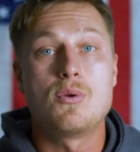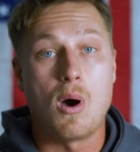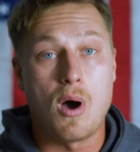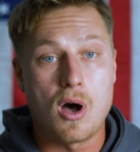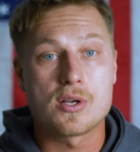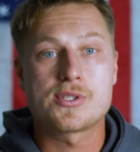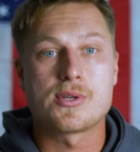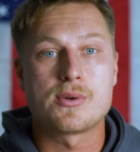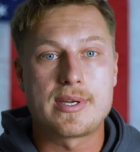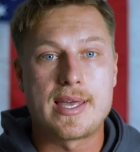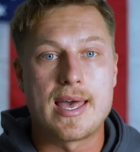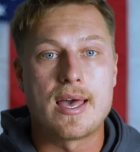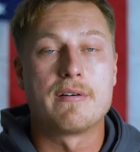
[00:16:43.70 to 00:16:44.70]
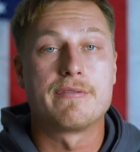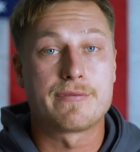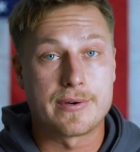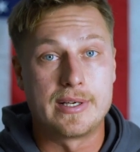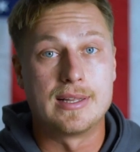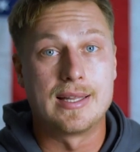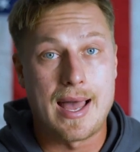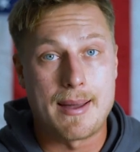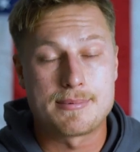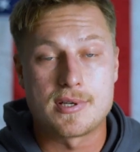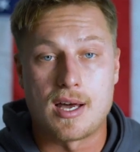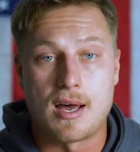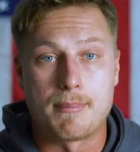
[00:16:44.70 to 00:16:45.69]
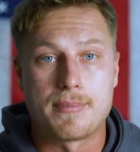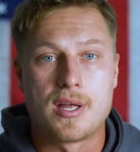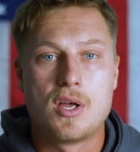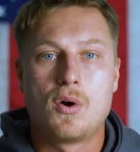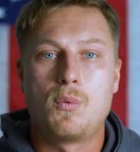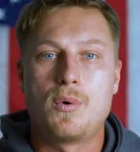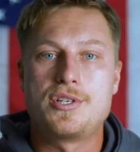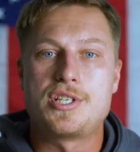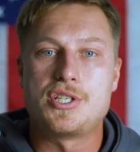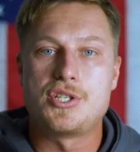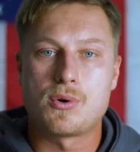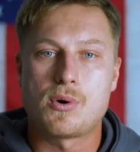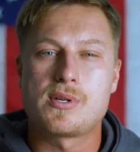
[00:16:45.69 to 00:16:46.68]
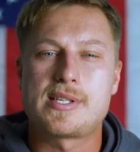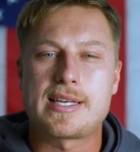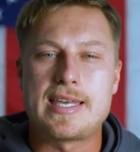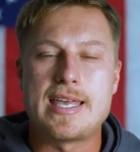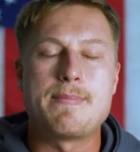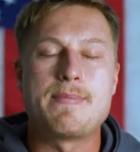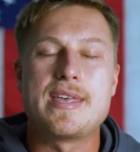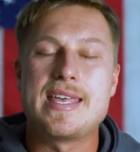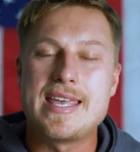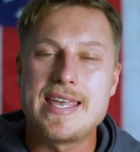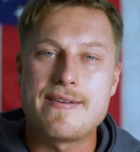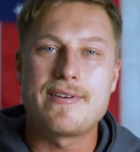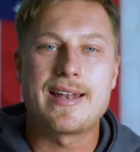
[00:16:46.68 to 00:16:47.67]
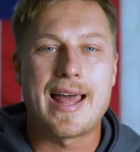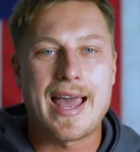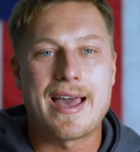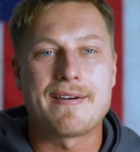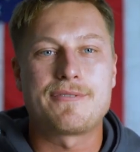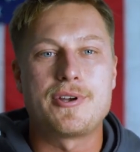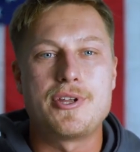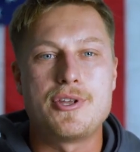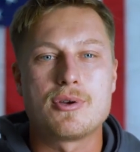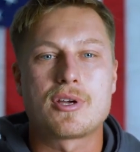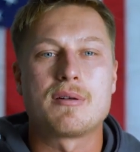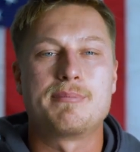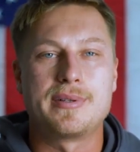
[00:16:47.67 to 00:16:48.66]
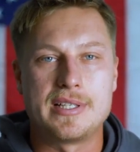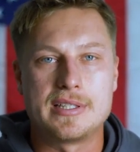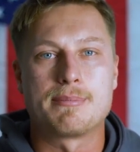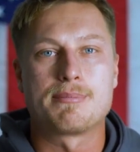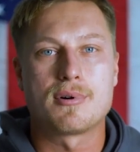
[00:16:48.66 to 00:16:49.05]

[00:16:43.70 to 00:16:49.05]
you also get a free laptop, which is yours to keep even after you complete the